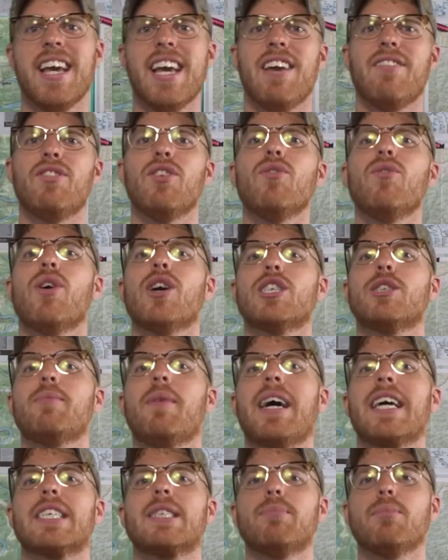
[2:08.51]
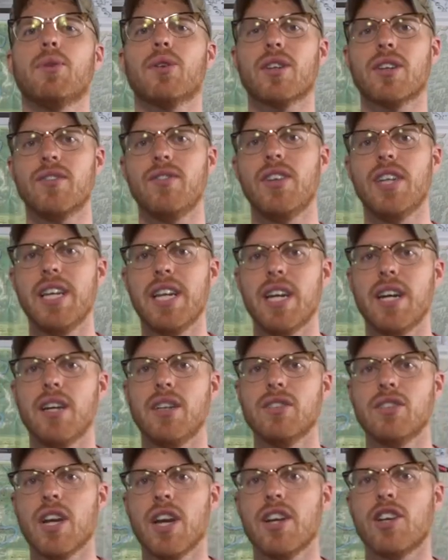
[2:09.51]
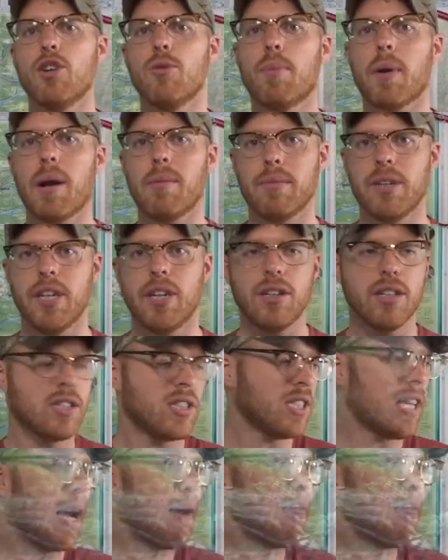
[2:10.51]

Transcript: If you've watched my exploring videos, you probably notice